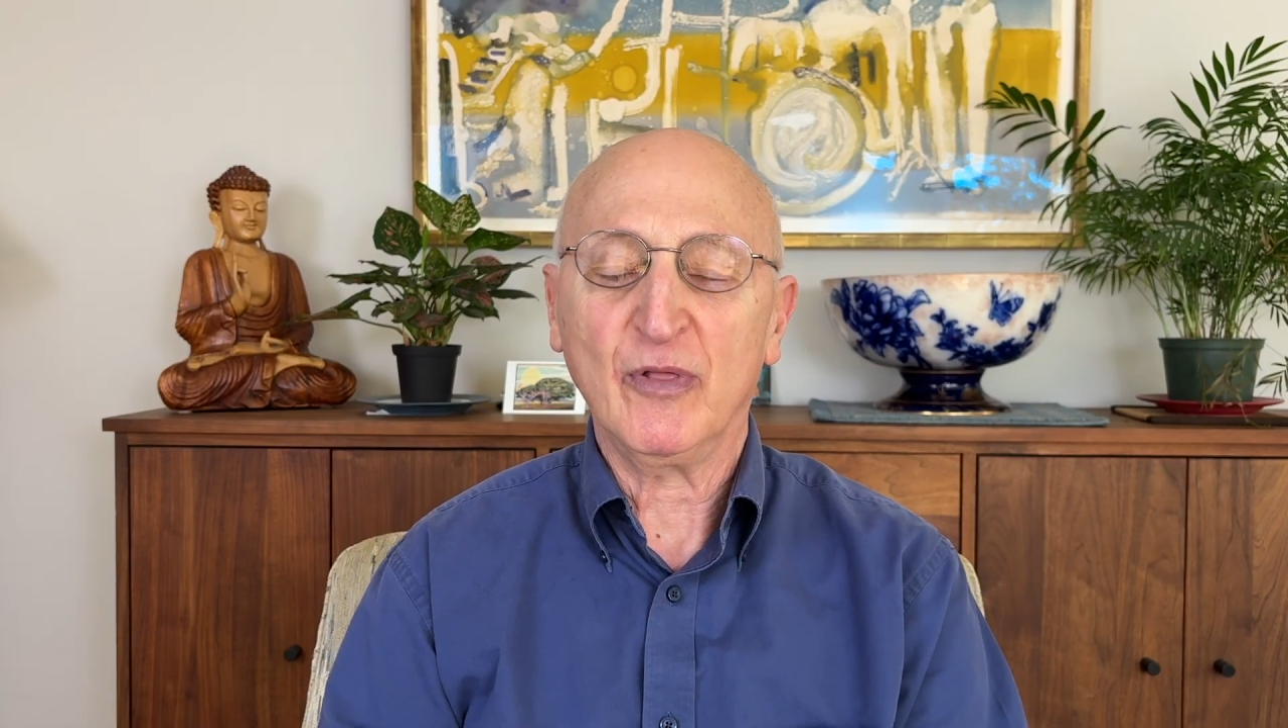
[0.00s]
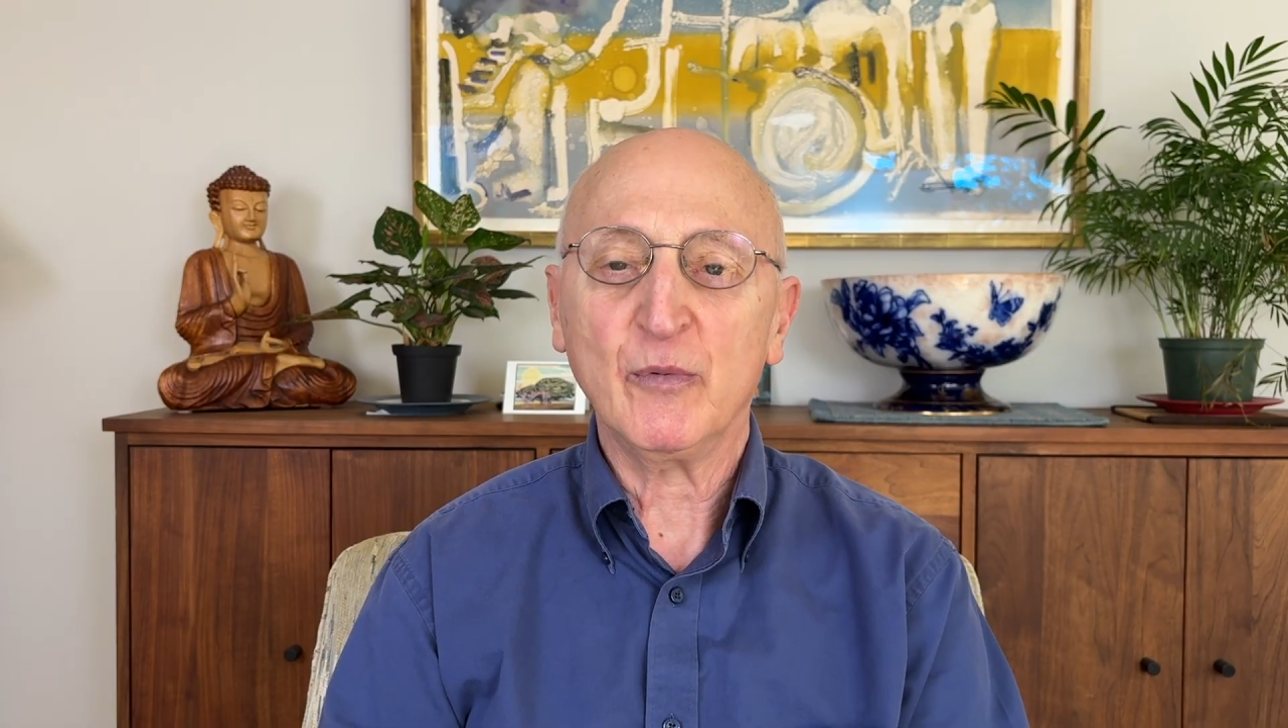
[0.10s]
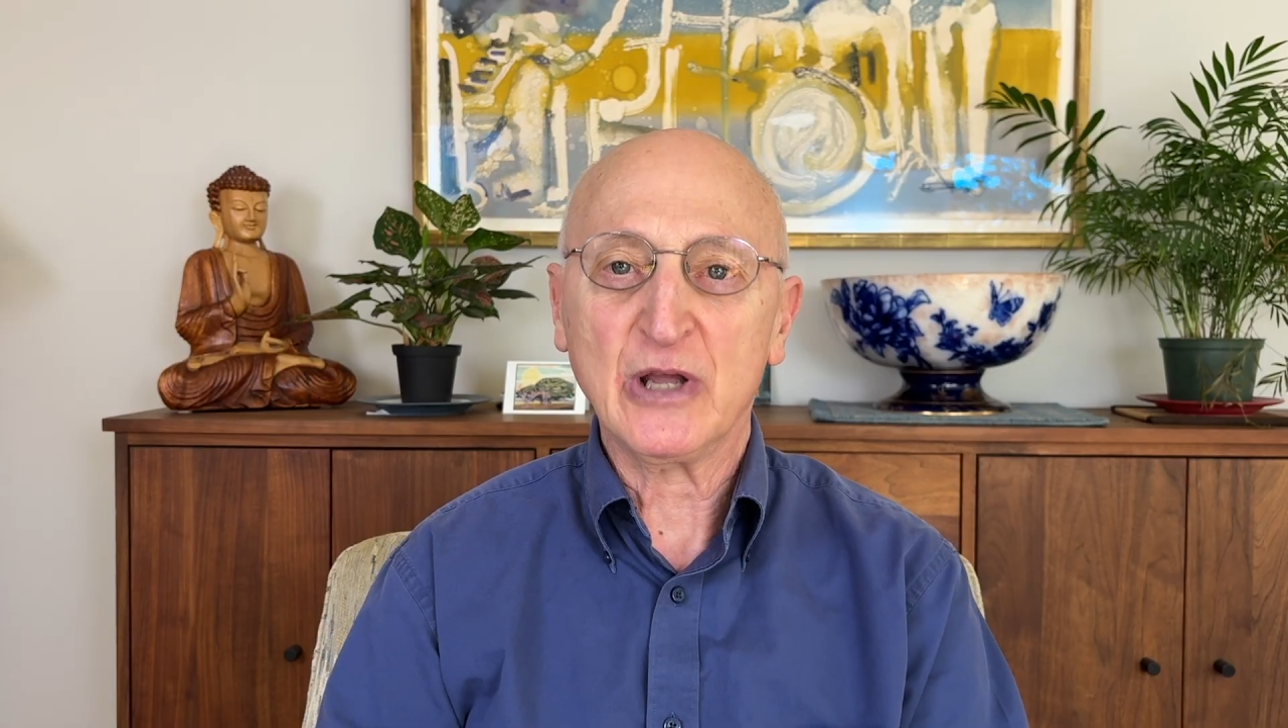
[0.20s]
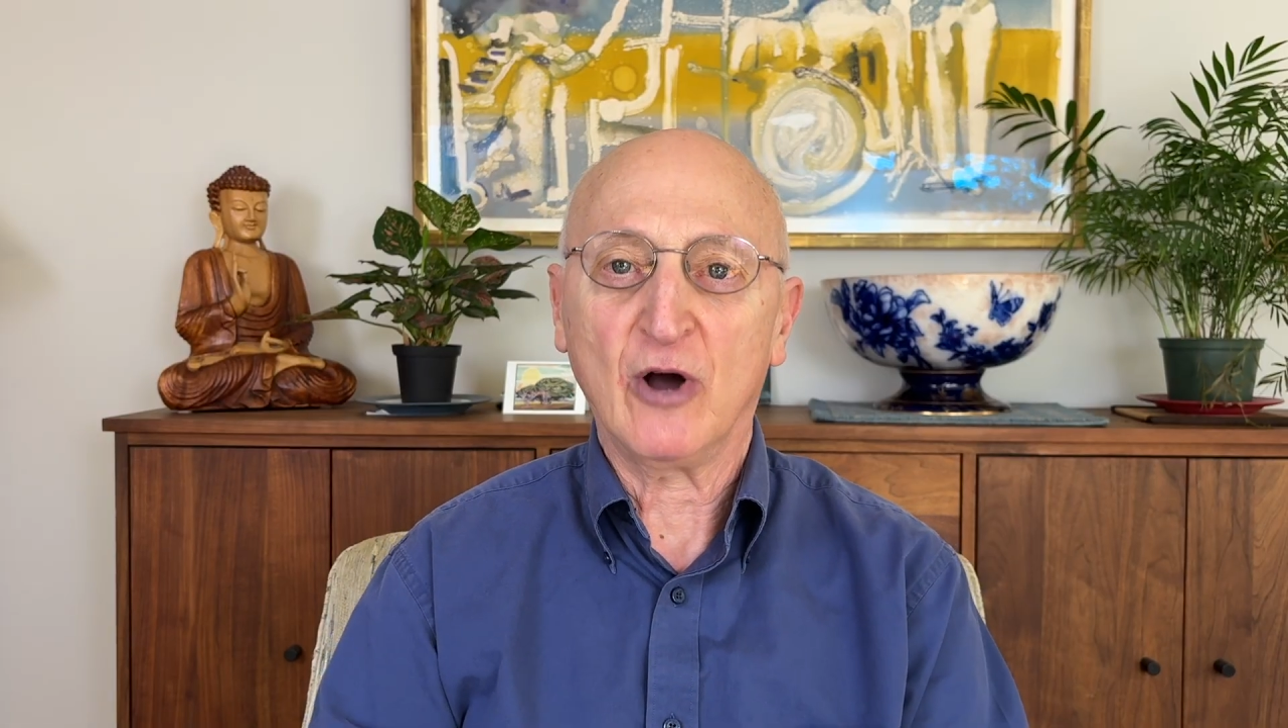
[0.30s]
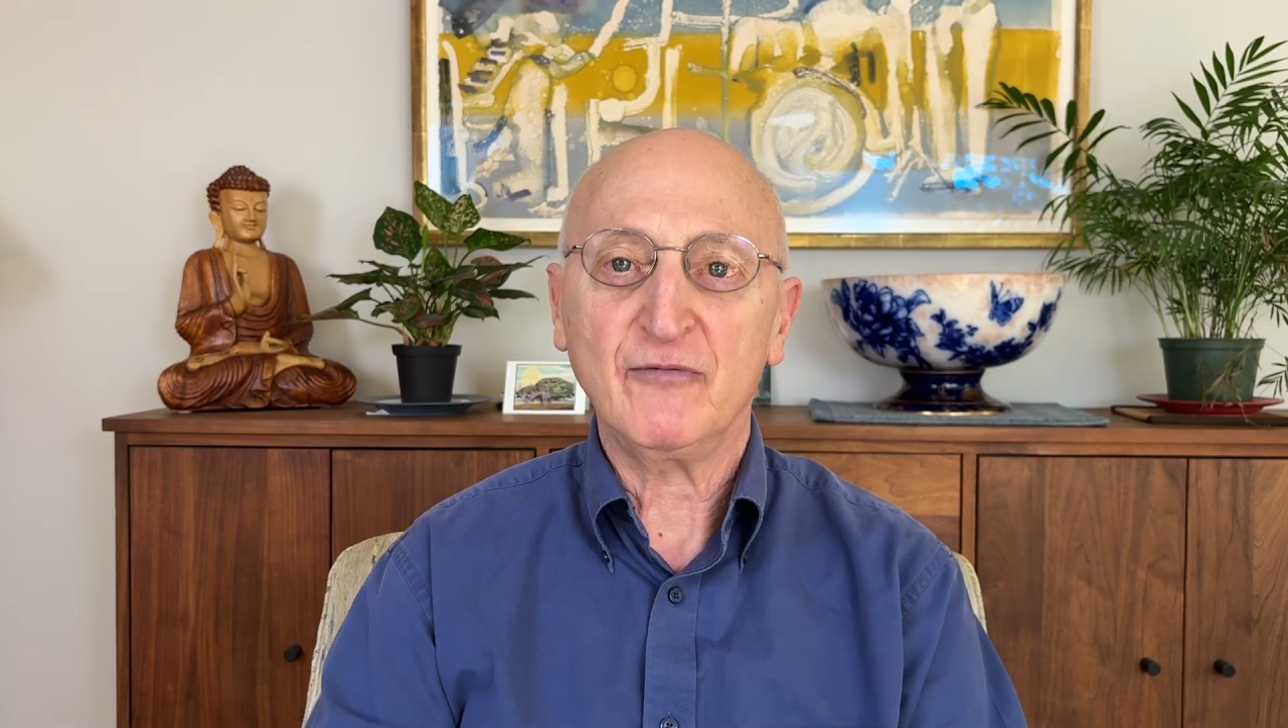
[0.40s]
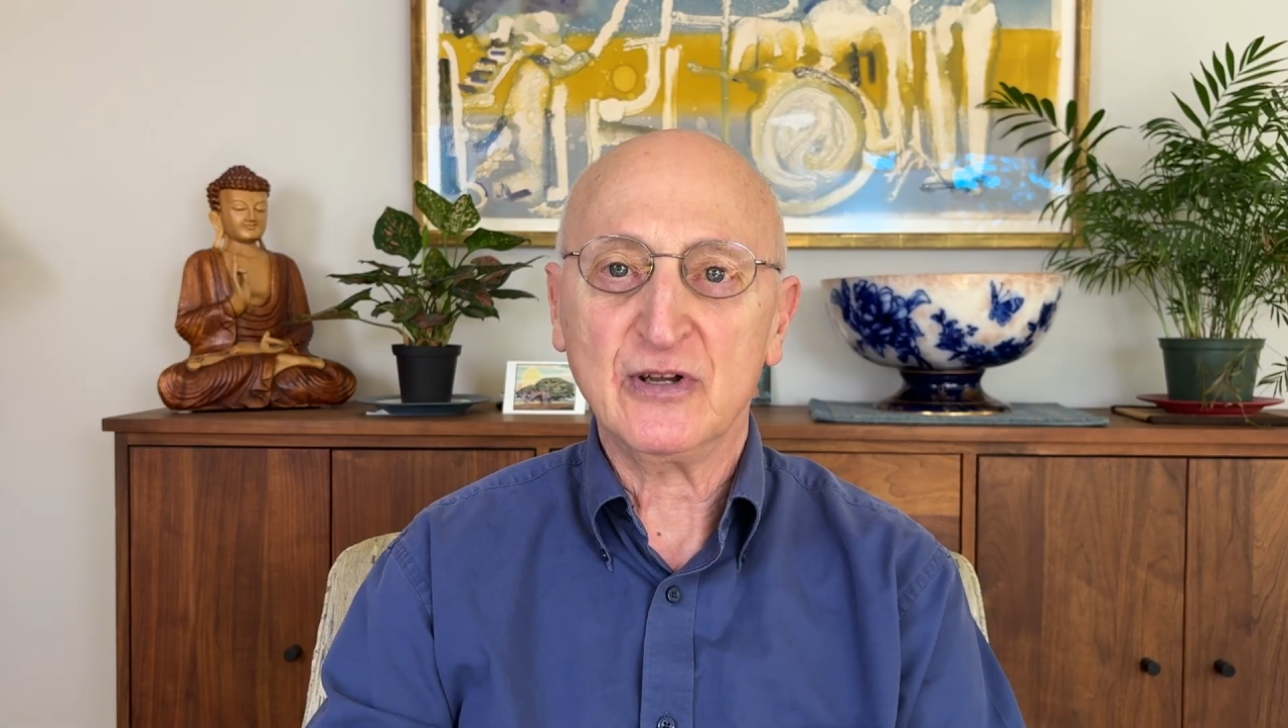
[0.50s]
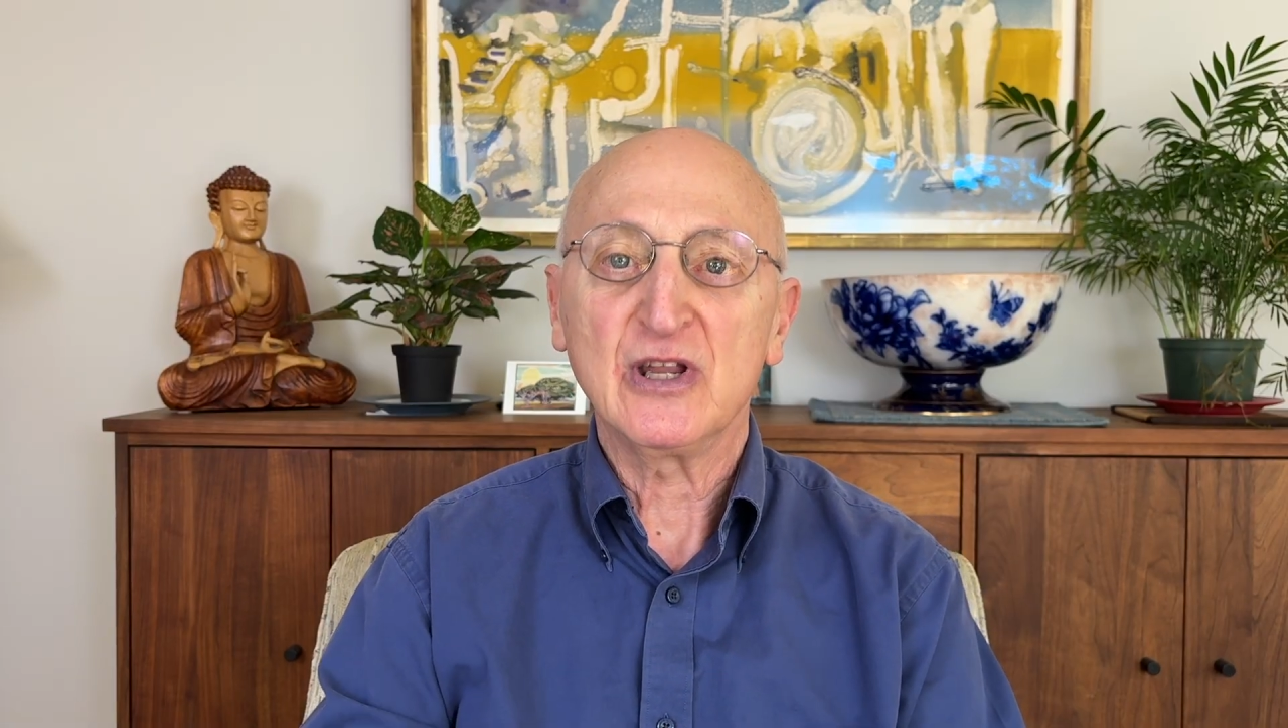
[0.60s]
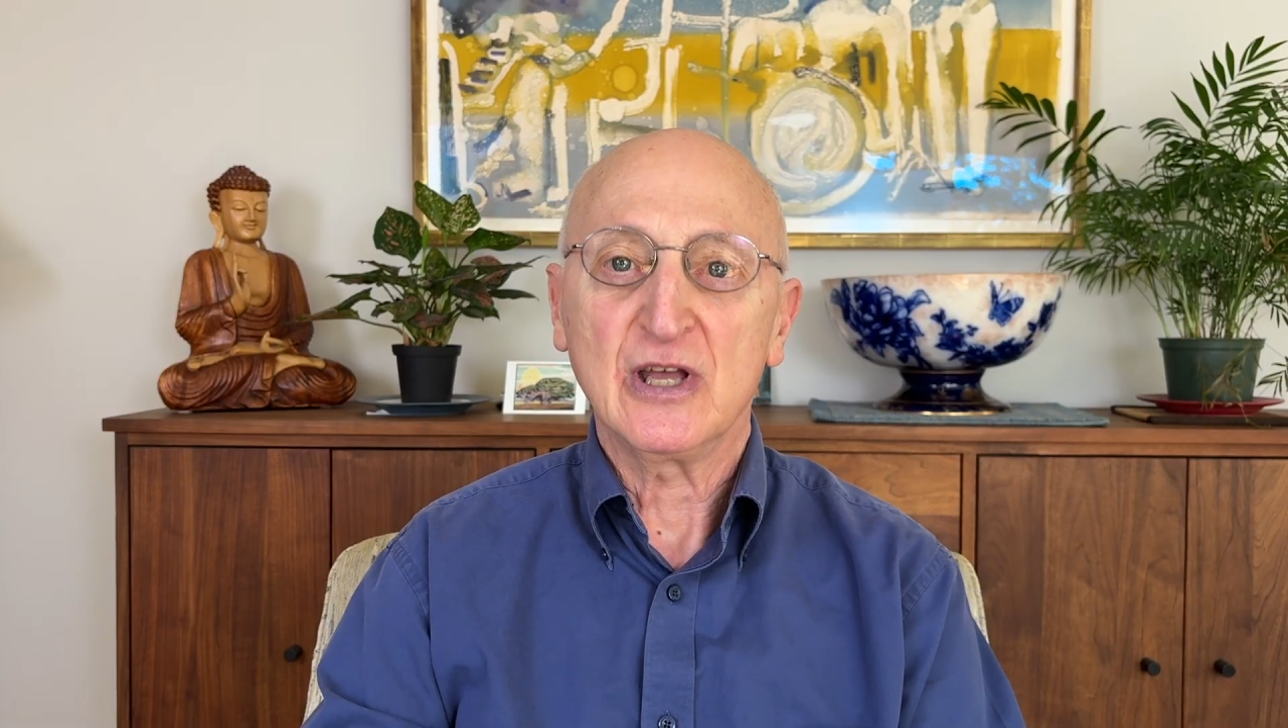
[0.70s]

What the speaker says: we often